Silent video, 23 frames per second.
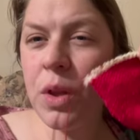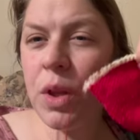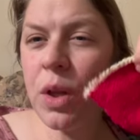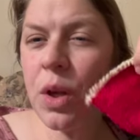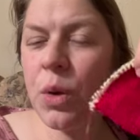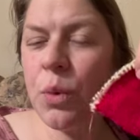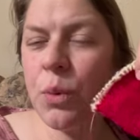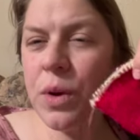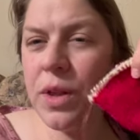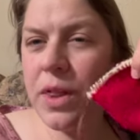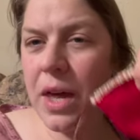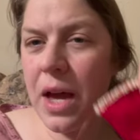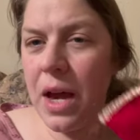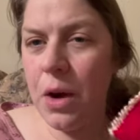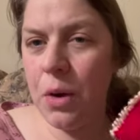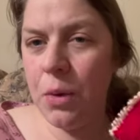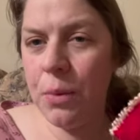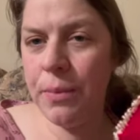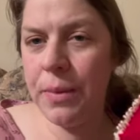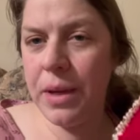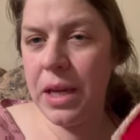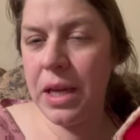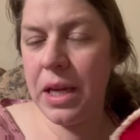
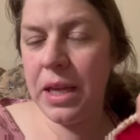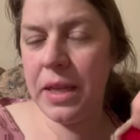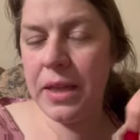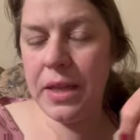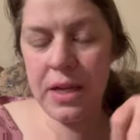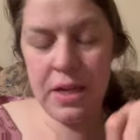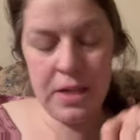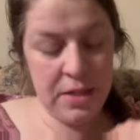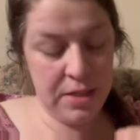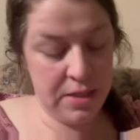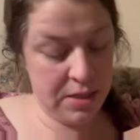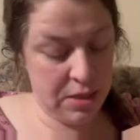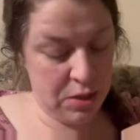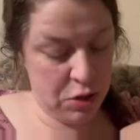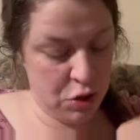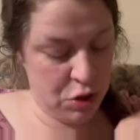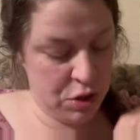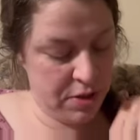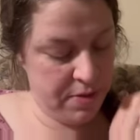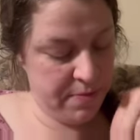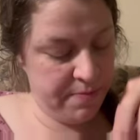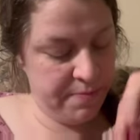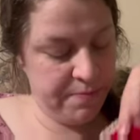without making that
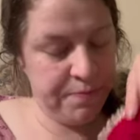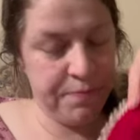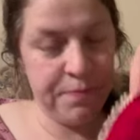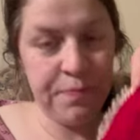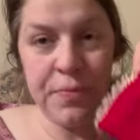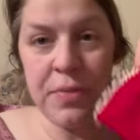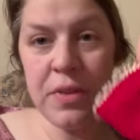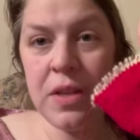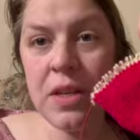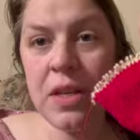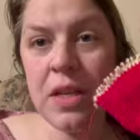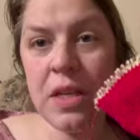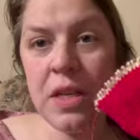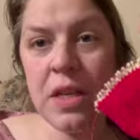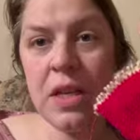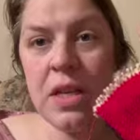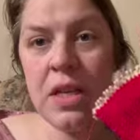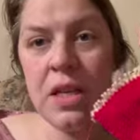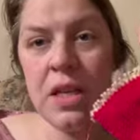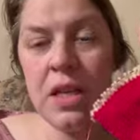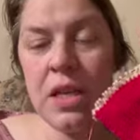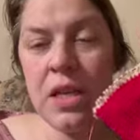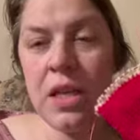decision,
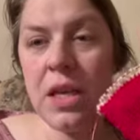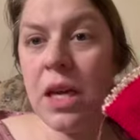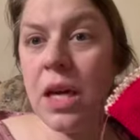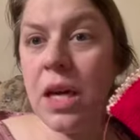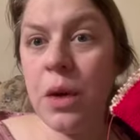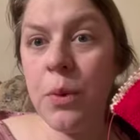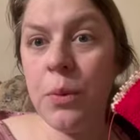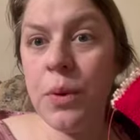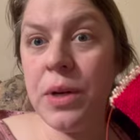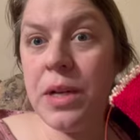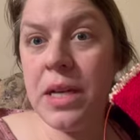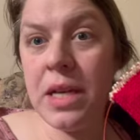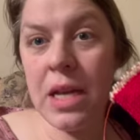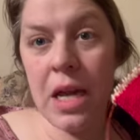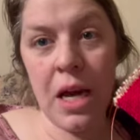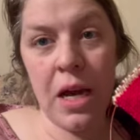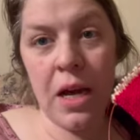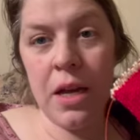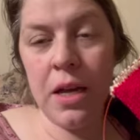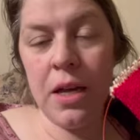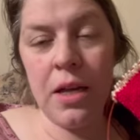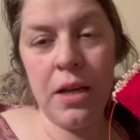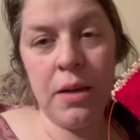it would
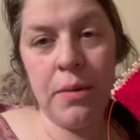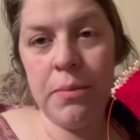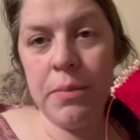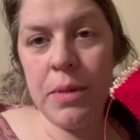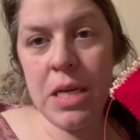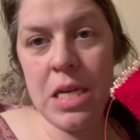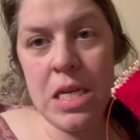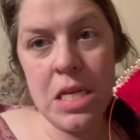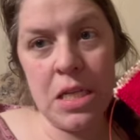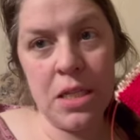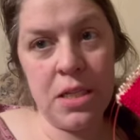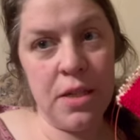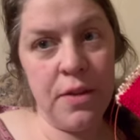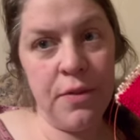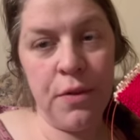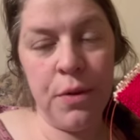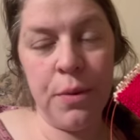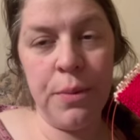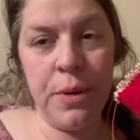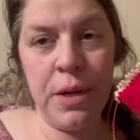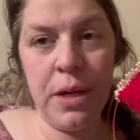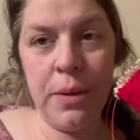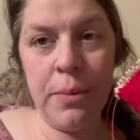not be easy for
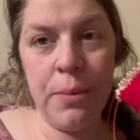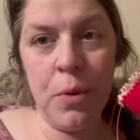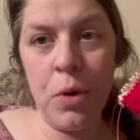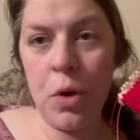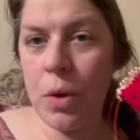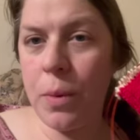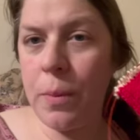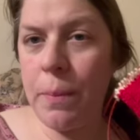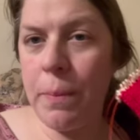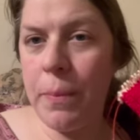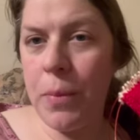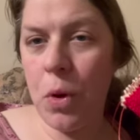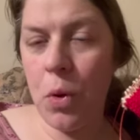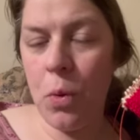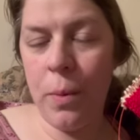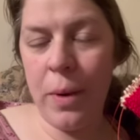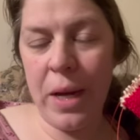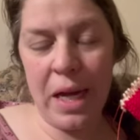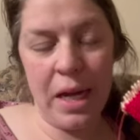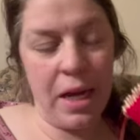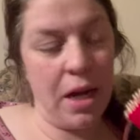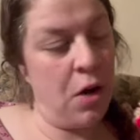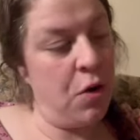me to pull
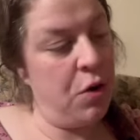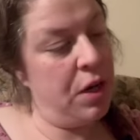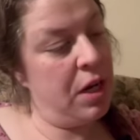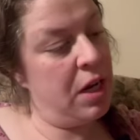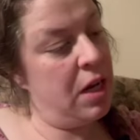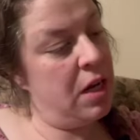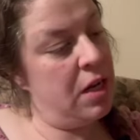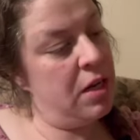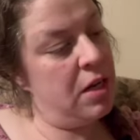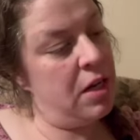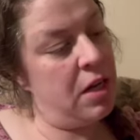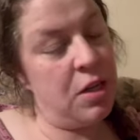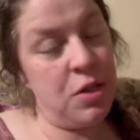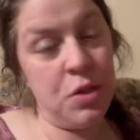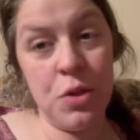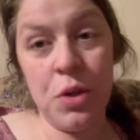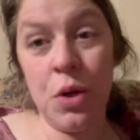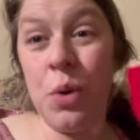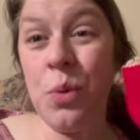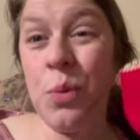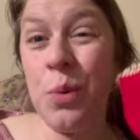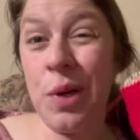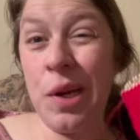back out again and
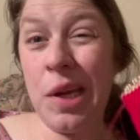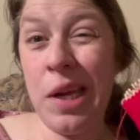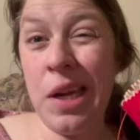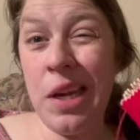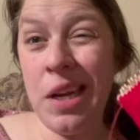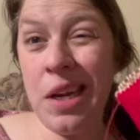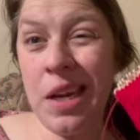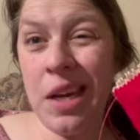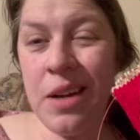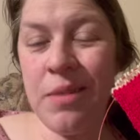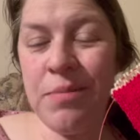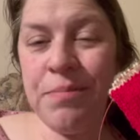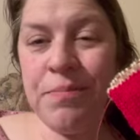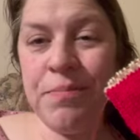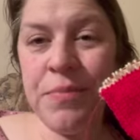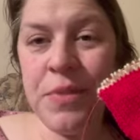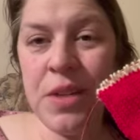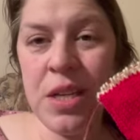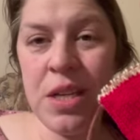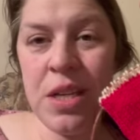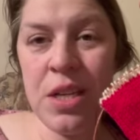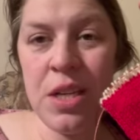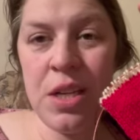start working again.
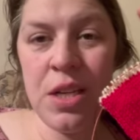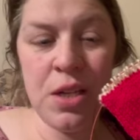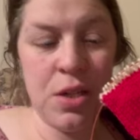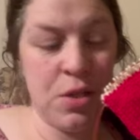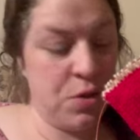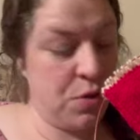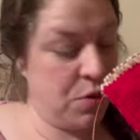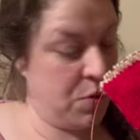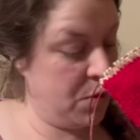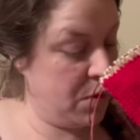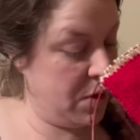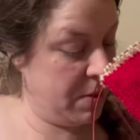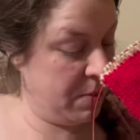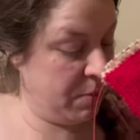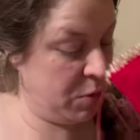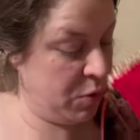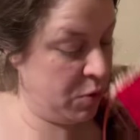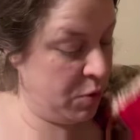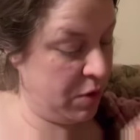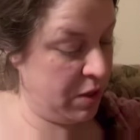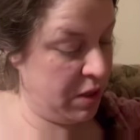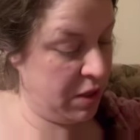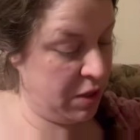So I'm
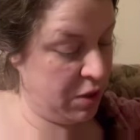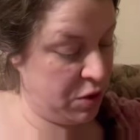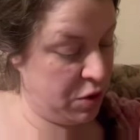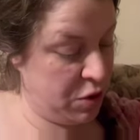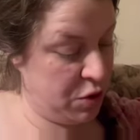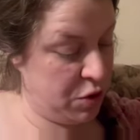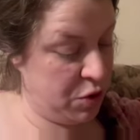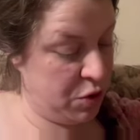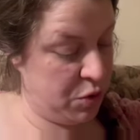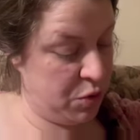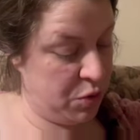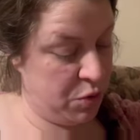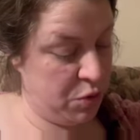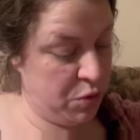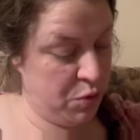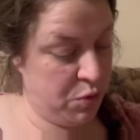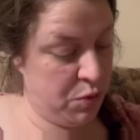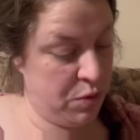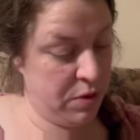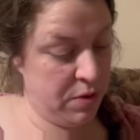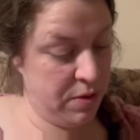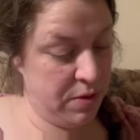going to